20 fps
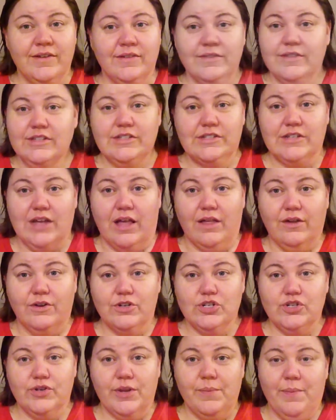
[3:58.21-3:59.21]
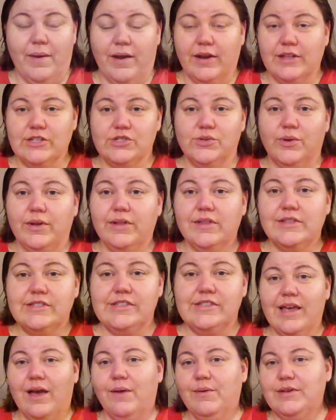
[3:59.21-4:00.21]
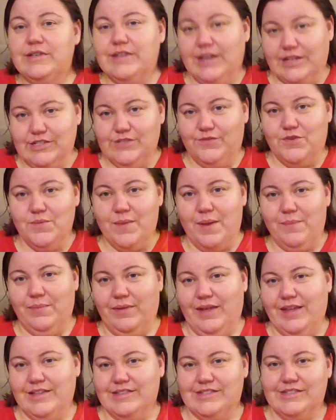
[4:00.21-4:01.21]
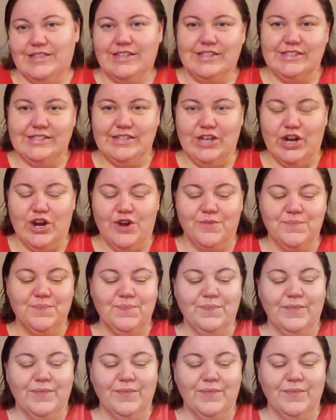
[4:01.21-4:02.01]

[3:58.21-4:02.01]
this Dollar Tree potting soil and see it does for my plants this year.